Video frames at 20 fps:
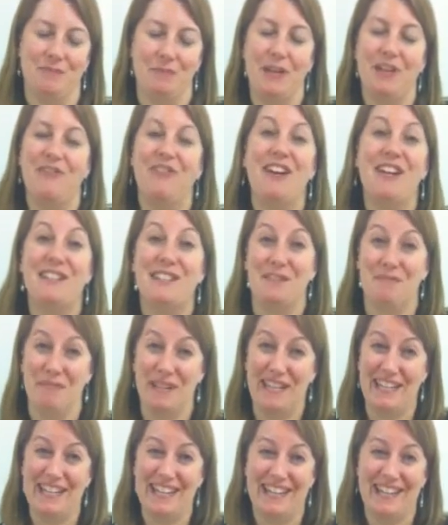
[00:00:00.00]
made a face at
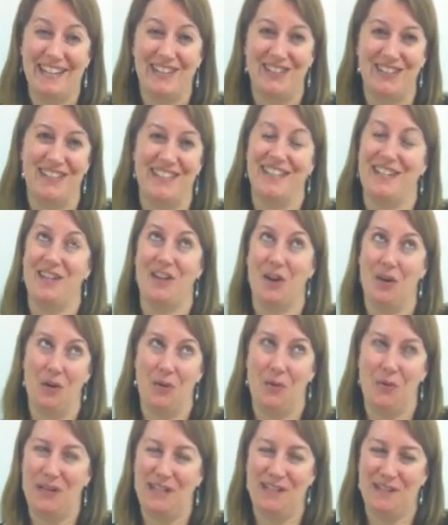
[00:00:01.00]
me and actually said, no,
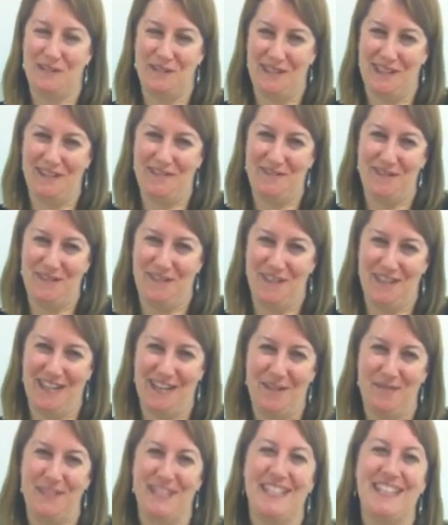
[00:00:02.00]
we don't take food
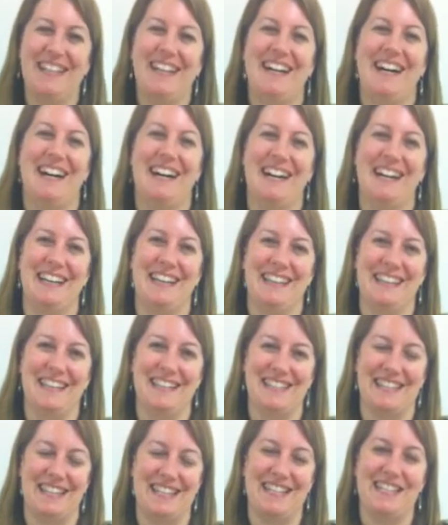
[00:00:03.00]
stamps. And
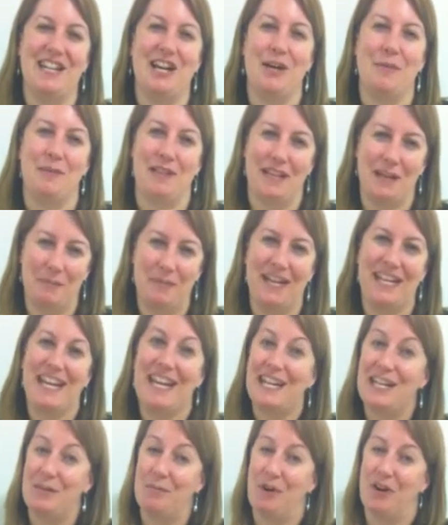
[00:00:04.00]
thus, I did not get my
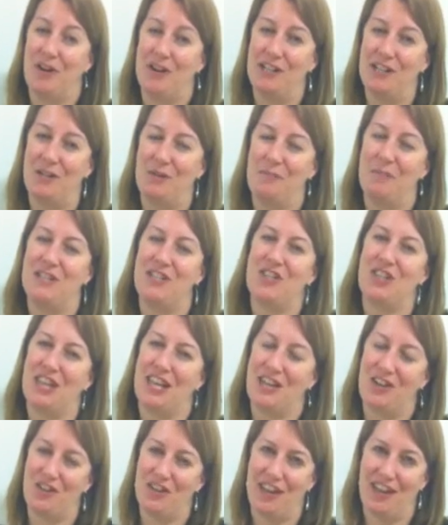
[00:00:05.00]
candy bar until much
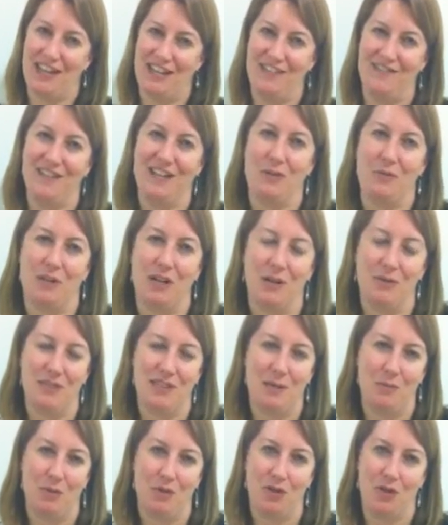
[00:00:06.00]
later that evening when I
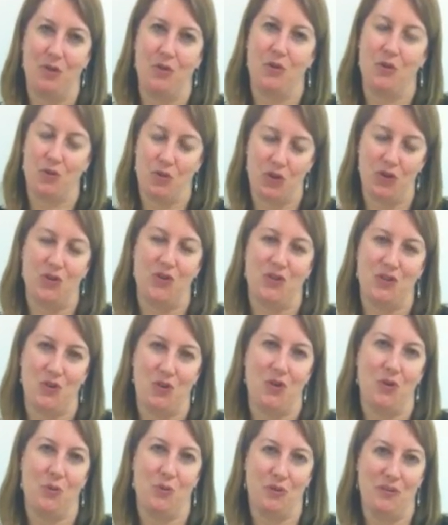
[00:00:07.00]
was able to go to a grocery
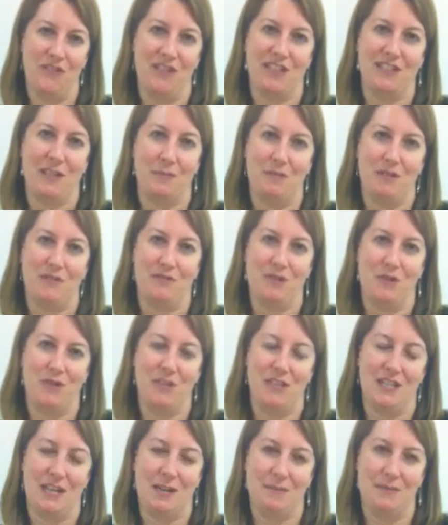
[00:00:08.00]
store that would have accepted
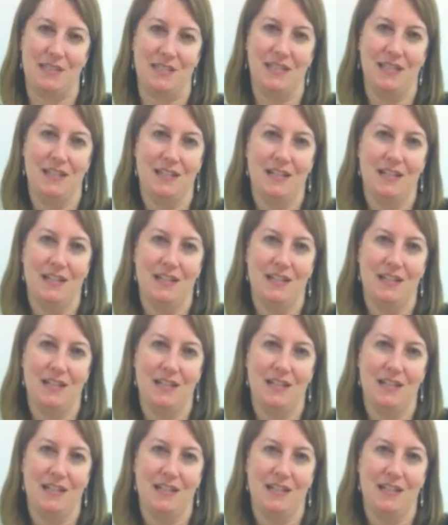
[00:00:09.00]
food stamps.